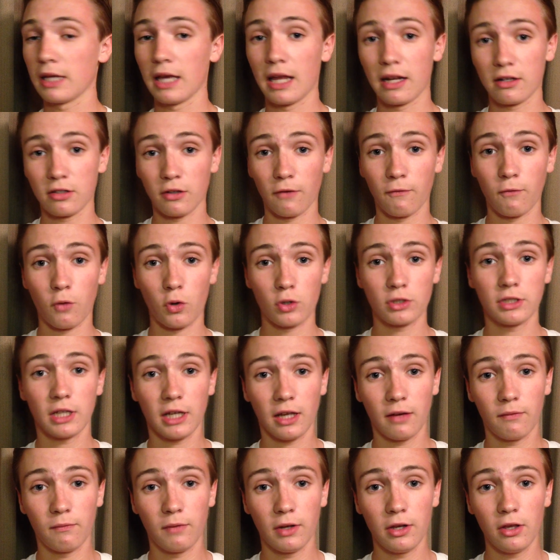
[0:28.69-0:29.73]
it's a four
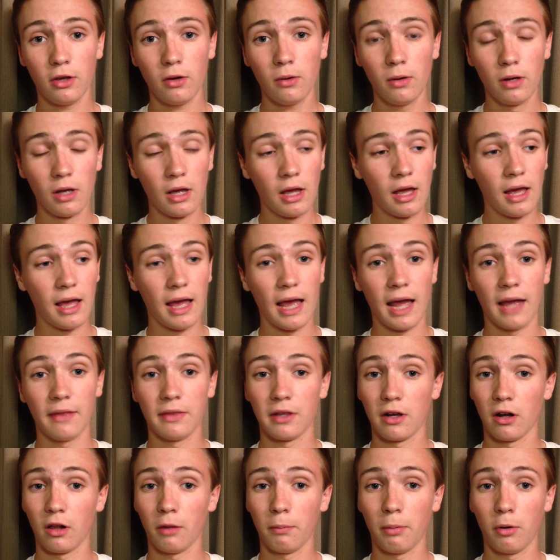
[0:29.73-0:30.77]
second video and
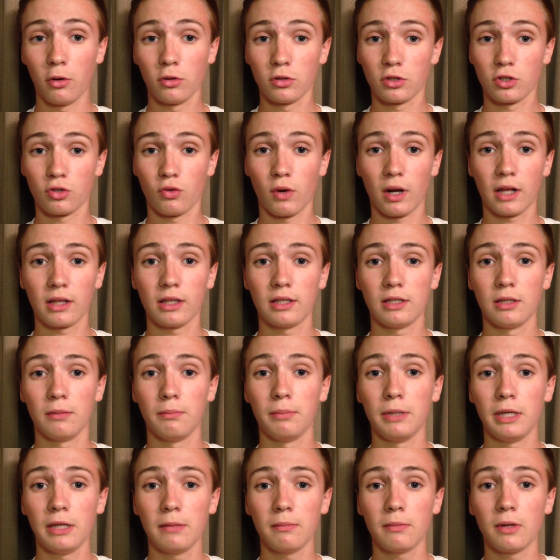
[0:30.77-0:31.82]
then I'll post directly to
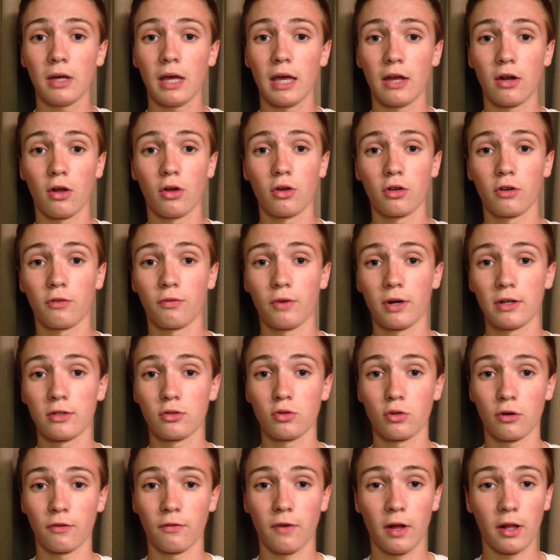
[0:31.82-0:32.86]
Beme, and all your friends
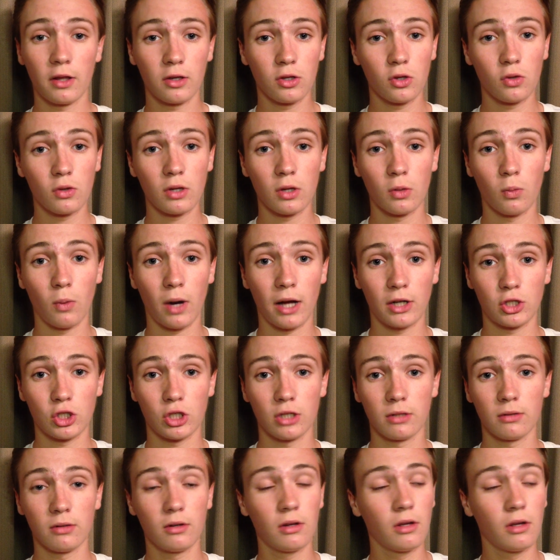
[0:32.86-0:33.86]
who are following you can watch it.